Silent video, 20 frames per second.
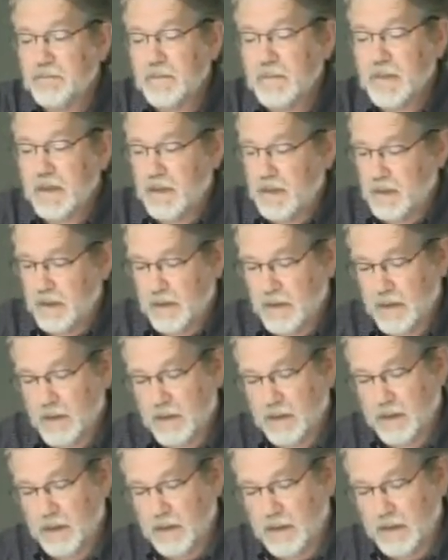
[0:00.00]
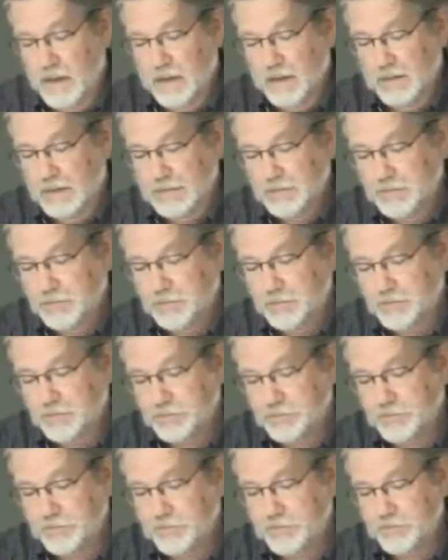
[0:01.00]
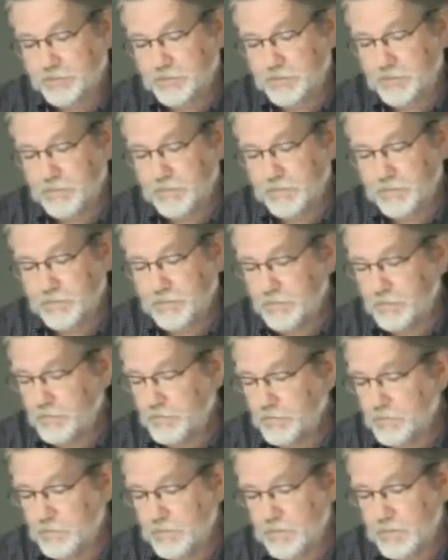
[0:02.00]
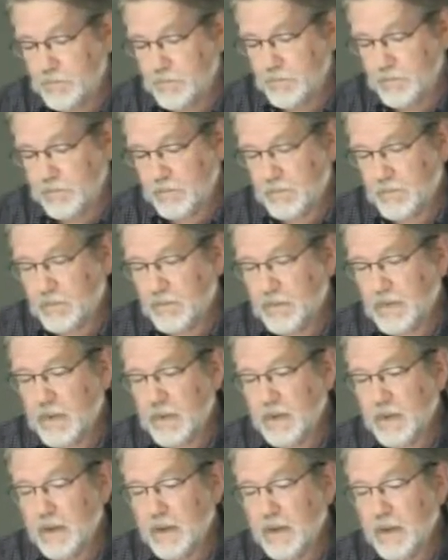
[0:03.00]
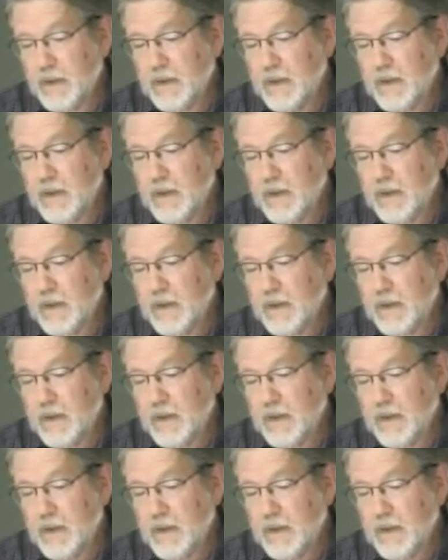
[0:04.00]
(no one is talking)